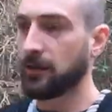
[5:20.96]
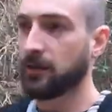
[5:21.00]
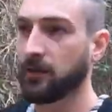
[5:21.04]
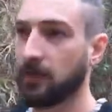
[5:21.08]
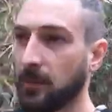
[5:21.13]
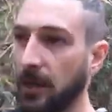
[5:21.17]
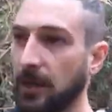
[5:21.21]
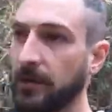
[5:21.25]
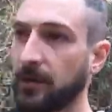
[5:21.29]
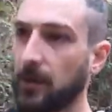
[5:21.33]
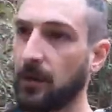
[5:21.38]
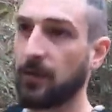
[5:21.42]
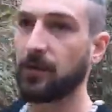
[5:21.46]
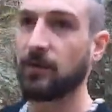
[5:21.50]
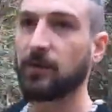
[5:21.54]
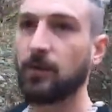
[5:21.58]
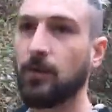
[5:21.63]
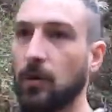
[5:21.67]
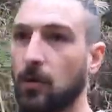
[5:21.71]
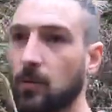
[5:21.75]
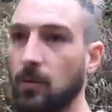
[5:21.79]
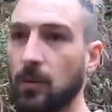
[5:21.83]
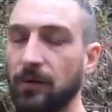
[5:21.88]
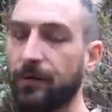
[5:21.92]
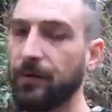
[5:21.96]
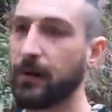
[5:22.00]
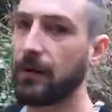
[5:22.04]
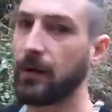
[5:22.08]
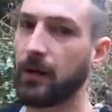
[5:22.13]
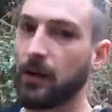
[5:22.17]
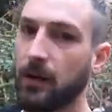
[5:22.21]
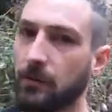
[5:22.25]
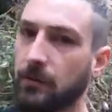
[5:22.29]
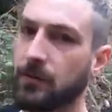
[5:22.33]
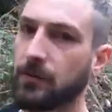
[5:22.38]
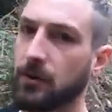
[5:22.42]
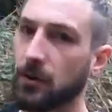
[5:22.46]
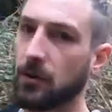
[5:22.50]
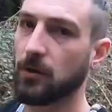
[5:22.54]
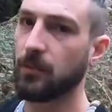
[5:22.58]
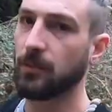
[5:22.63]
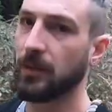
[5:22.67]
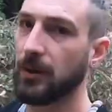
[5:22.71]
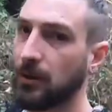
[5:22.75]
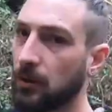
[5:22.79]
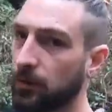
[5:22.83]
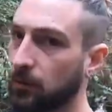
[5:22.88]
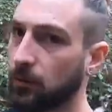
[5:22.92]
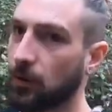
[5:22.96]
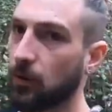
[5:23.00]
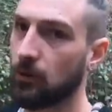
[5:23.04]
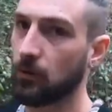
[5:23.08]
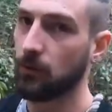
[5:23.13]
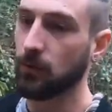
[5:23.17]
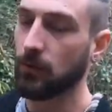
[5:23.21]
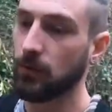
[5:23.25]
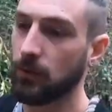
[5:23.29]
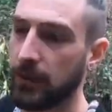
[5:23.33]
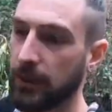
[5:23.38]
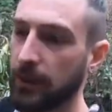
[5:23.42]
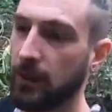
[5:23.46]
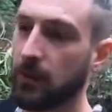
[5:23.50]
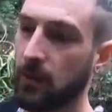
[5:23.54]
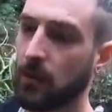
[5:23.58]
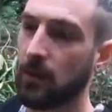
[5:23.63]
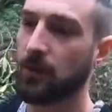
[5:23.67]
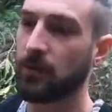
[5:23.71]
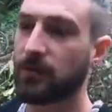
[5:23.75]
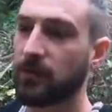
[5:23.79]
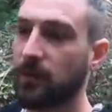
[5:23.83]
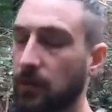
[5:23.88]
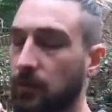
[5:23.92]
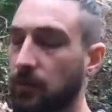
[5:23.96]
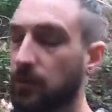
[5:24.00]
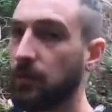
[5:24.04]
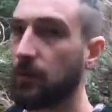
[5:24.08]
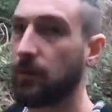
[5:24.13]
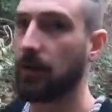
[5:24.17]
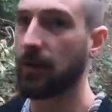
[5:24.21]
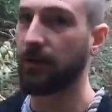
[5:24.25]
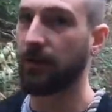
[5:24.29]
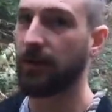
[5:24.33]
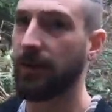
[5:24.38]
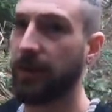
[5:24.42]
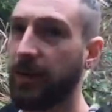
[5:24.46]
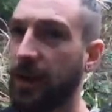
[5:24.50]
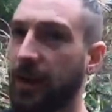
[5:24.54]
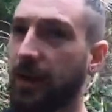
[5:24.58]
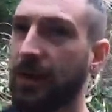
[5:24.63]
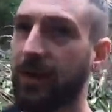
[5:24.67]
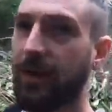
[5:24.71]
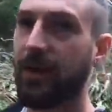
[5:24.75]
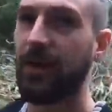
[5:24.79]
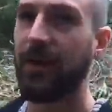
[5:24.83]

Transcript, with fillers: As you may notice, not all my videos are going to be on dog walking, guys. Don't you worry.